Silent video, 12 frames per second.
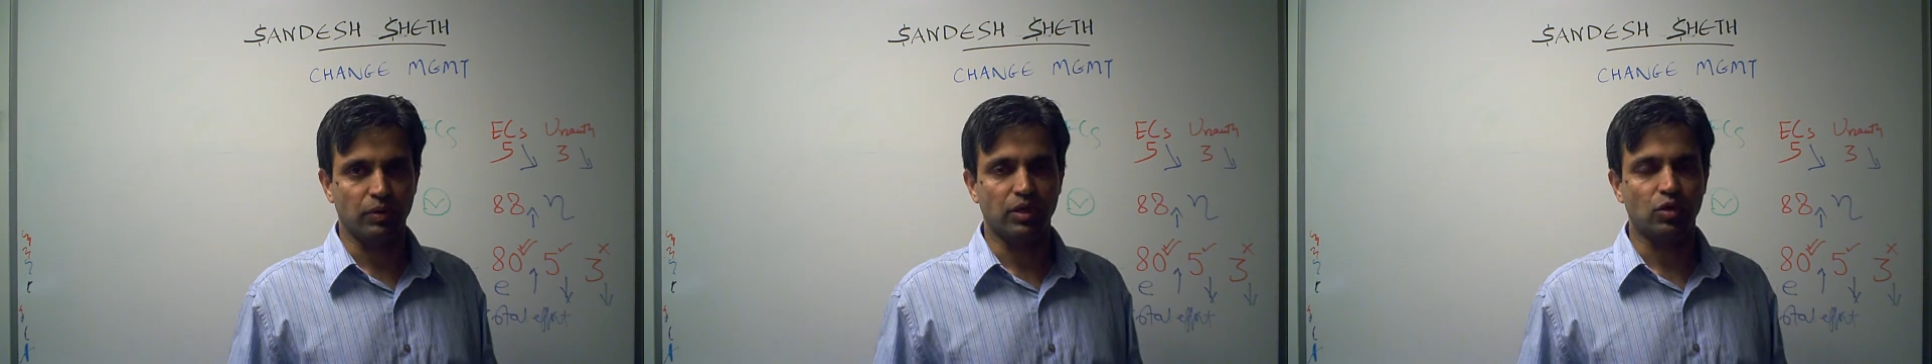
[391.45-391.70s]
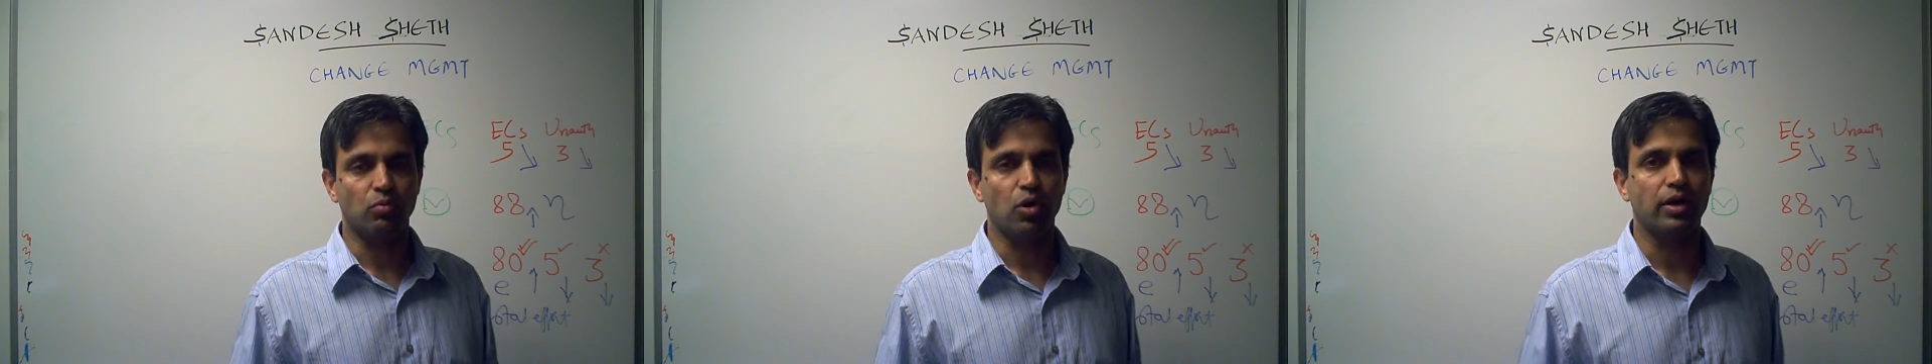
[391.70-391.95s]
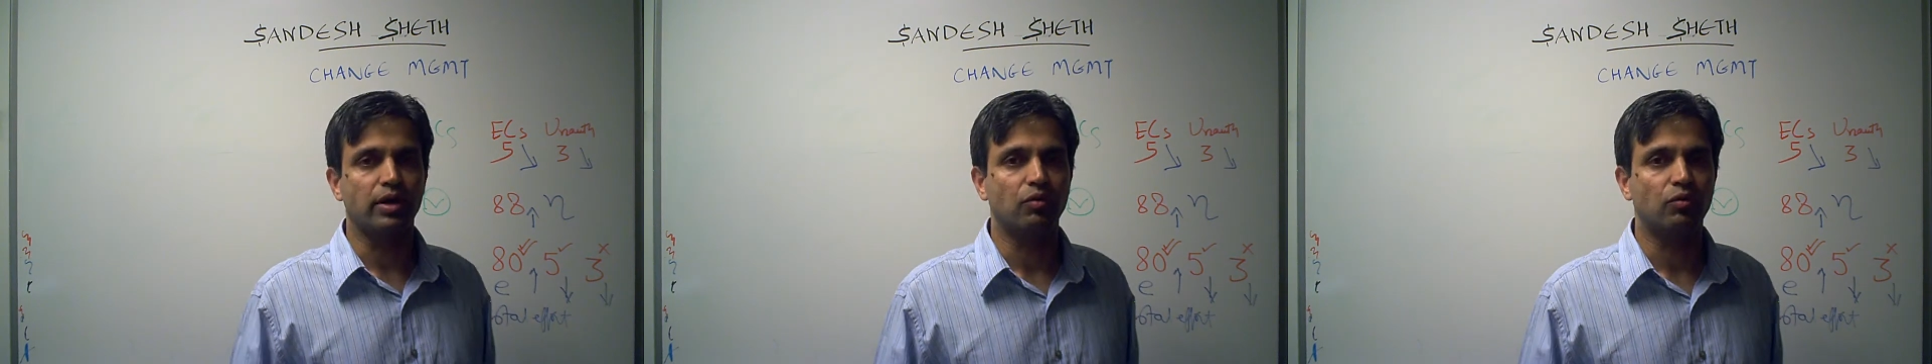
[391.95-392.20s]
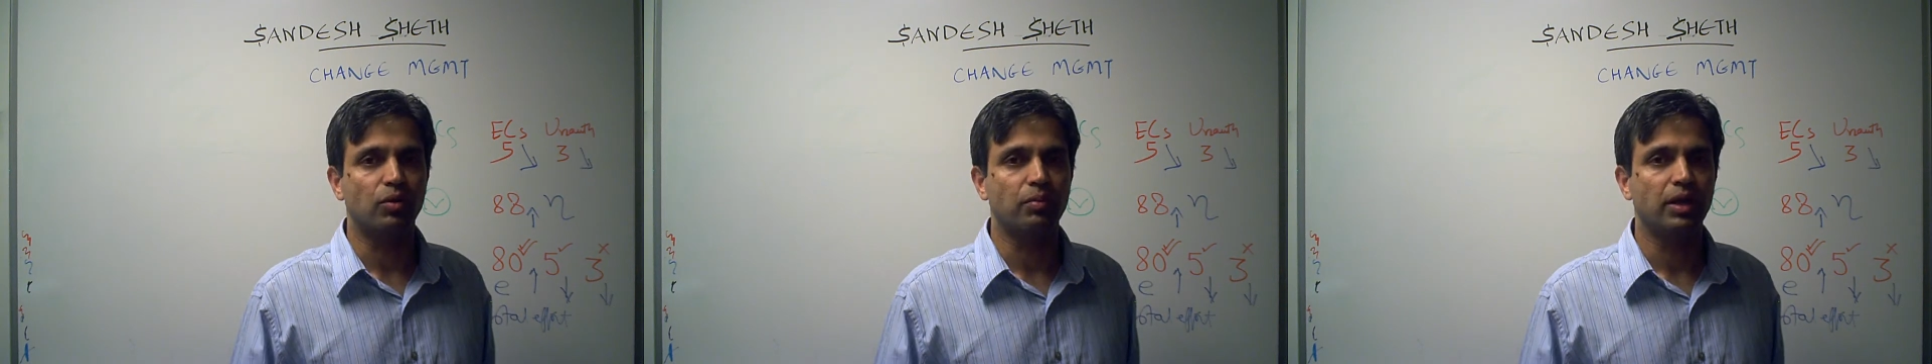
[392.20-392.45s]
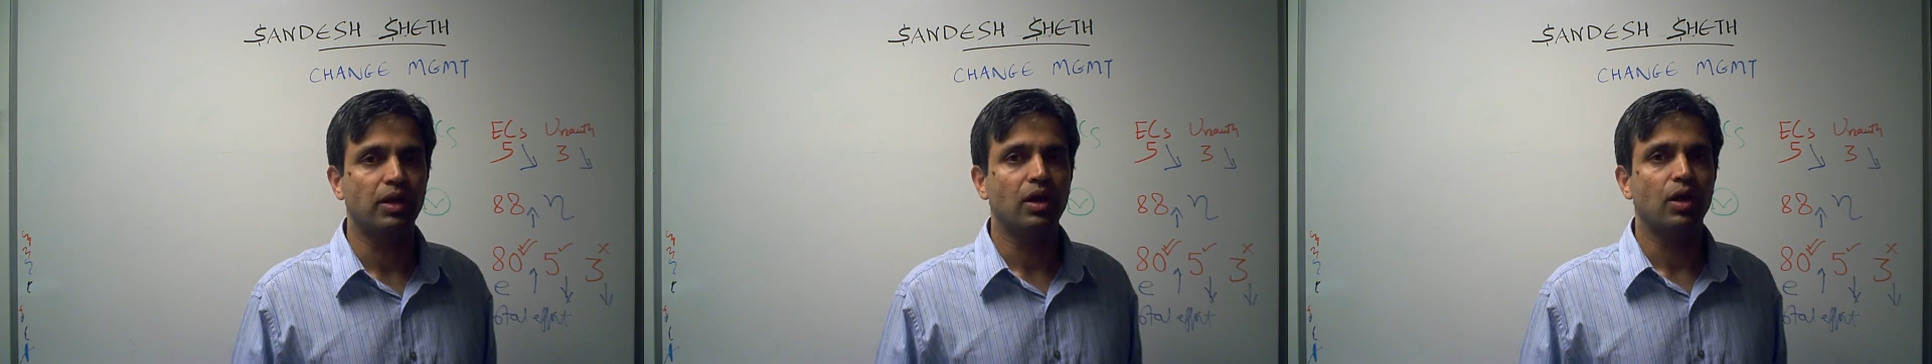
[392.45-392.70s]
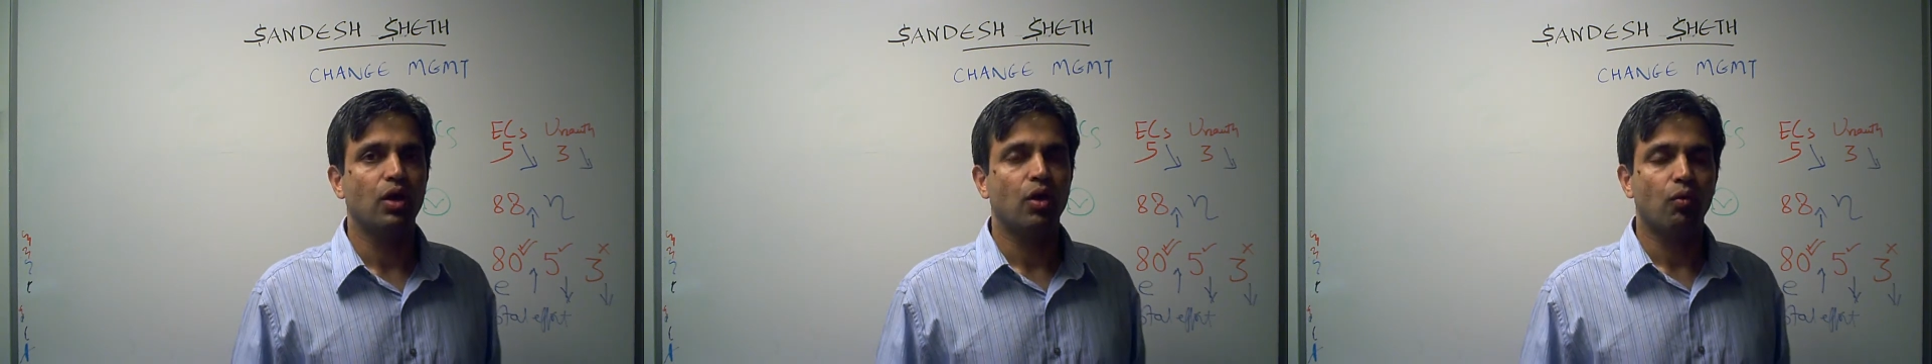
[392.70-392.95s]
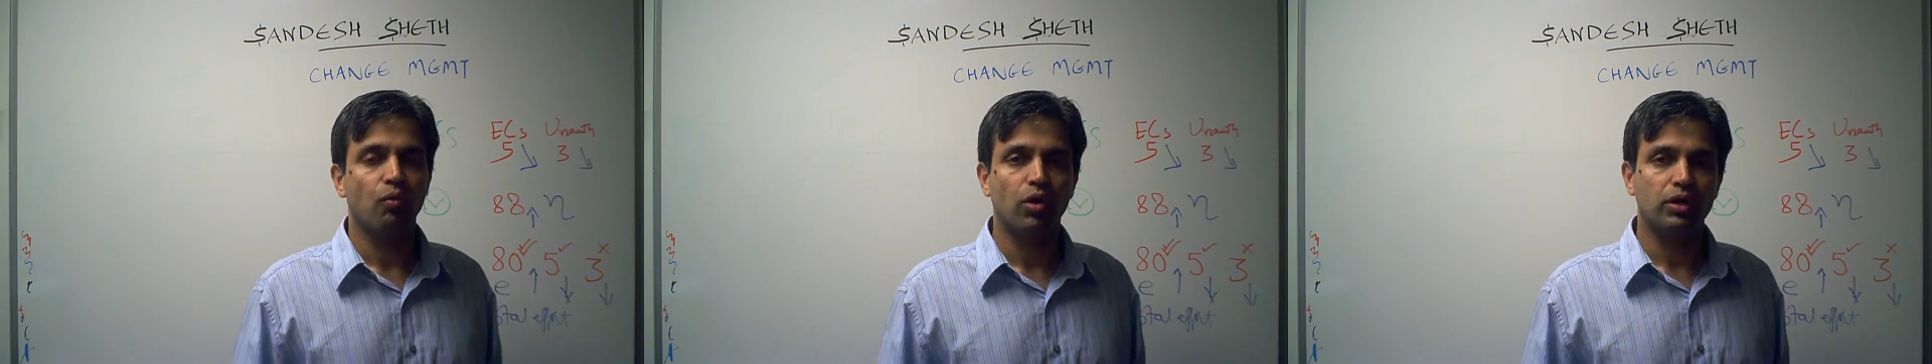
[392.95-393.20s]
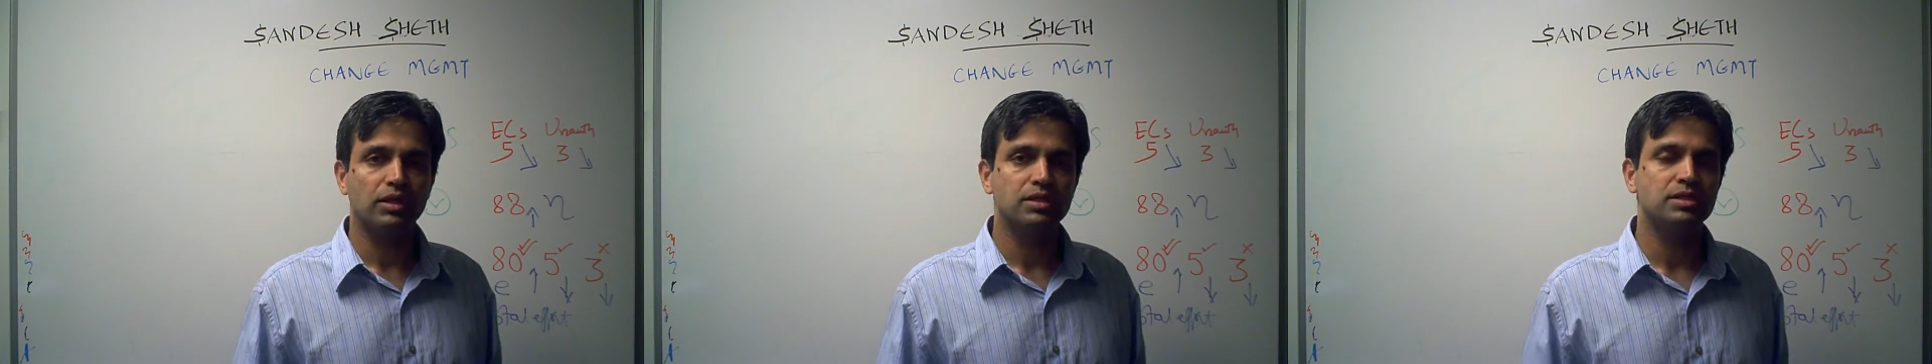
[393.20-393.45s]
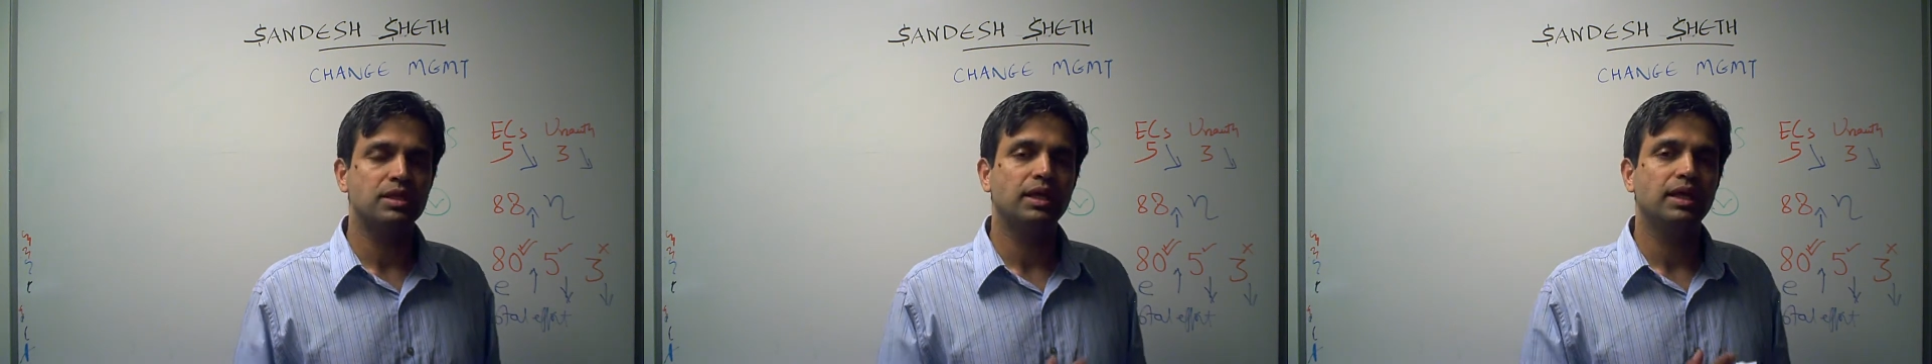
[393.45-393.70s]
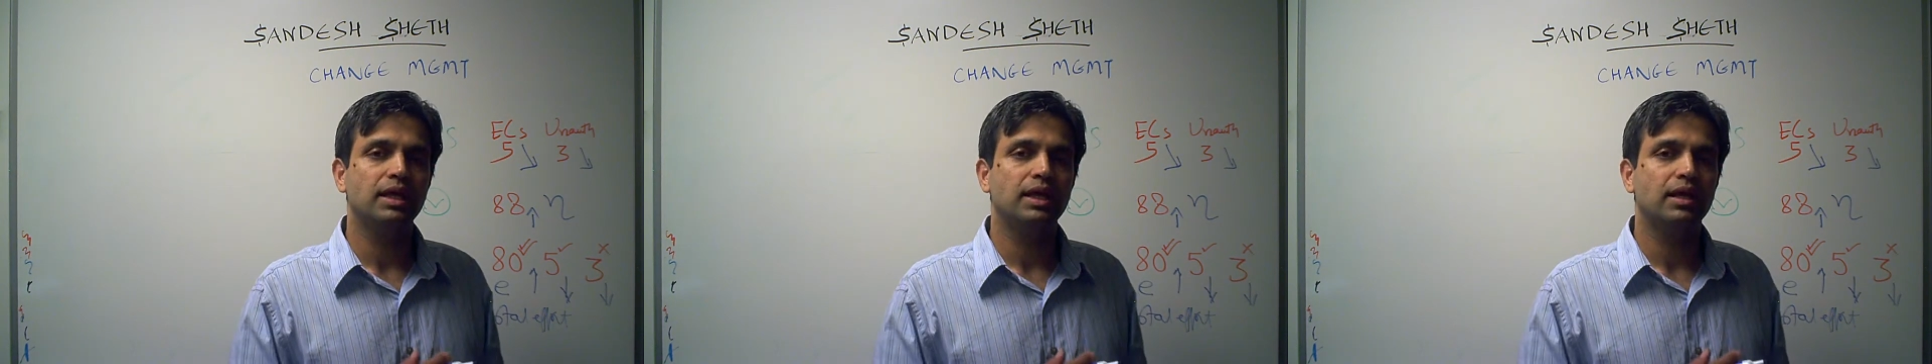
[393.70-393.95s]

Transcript: we need to monitor would be what is the